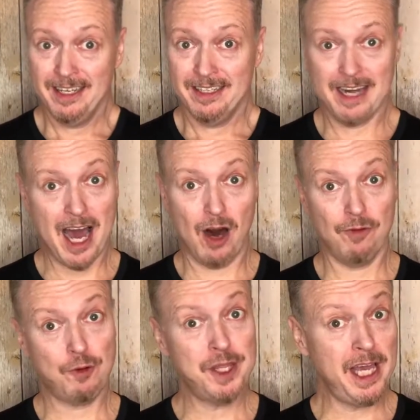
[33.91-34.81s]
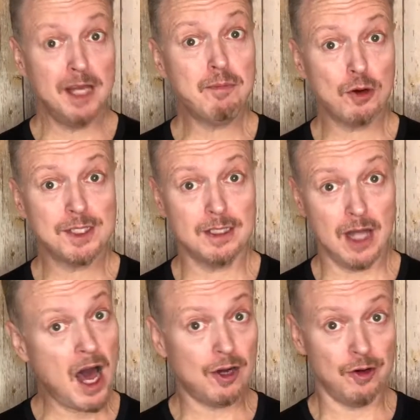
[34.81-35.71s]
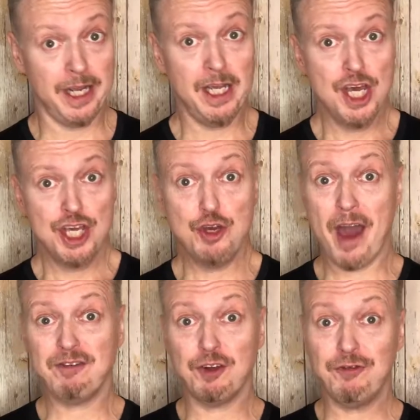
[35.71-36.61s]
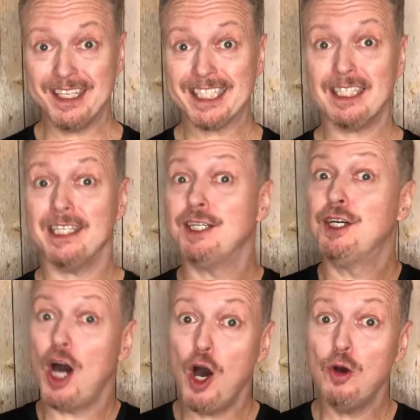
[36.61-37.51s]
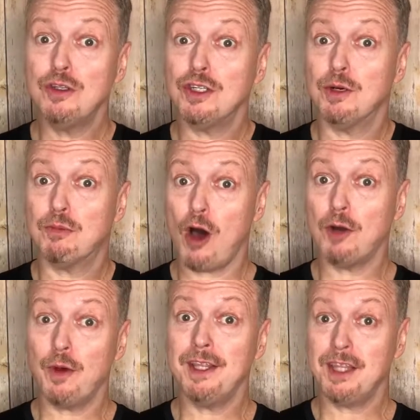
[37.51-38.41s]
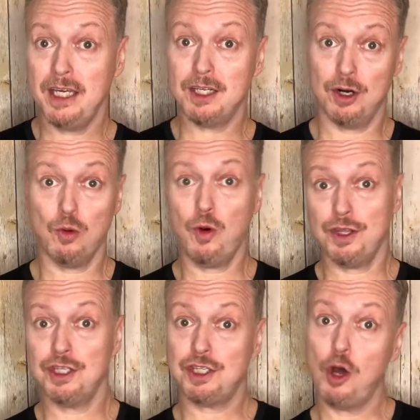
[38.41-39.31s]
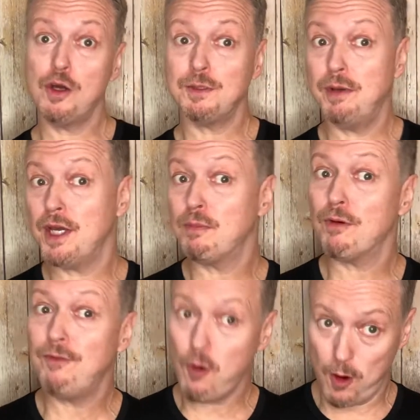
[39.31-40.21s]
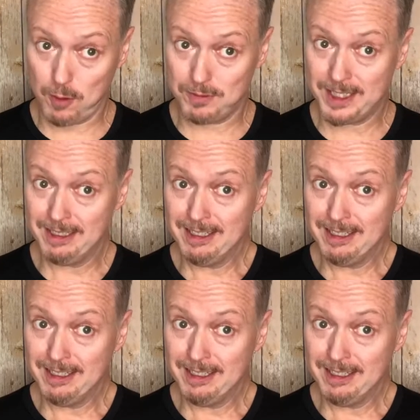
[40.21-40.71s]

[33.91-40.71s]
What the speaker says: Now, for the in-person lottery, you have to physically go to the Broadway theater where the show is being performed.